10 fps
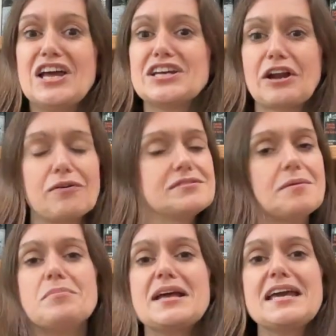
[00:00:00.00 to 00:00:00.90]
you know,
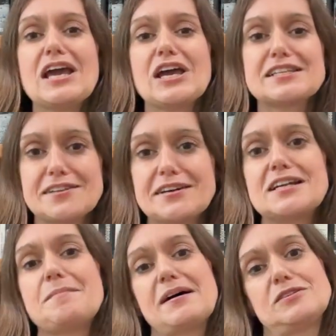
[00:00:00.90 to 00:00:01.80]
somebody
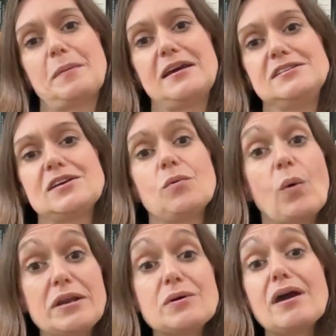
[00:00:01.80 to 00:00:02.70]
excited about space
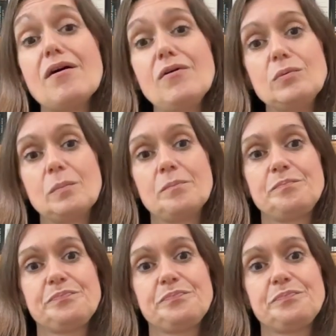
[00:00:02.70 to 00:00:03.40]
when you get home.